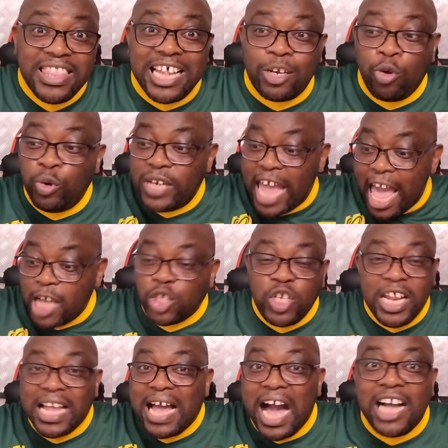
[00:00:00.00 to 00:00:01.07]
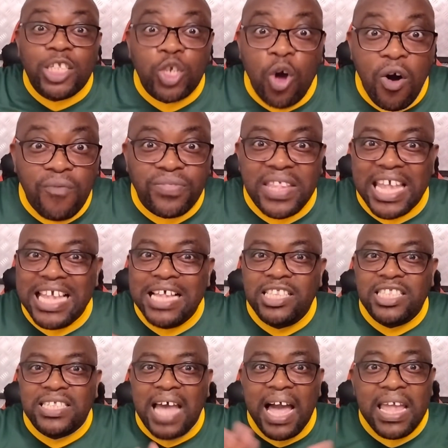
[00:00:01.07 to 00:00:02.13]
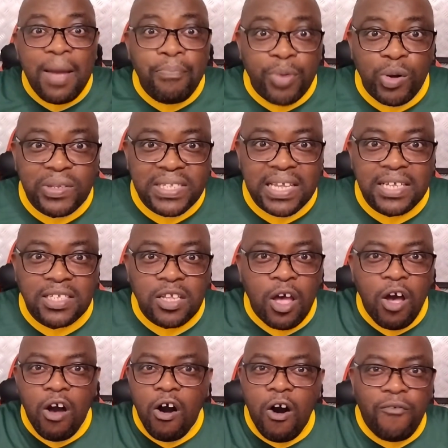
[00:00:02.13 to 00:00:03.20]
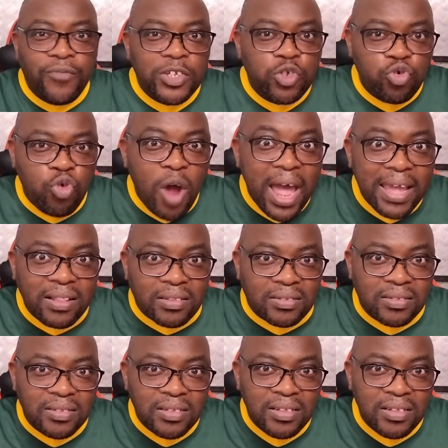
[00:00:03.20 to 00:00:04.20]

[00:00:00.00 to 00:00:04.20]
that could actually cut off the entire process of a trial.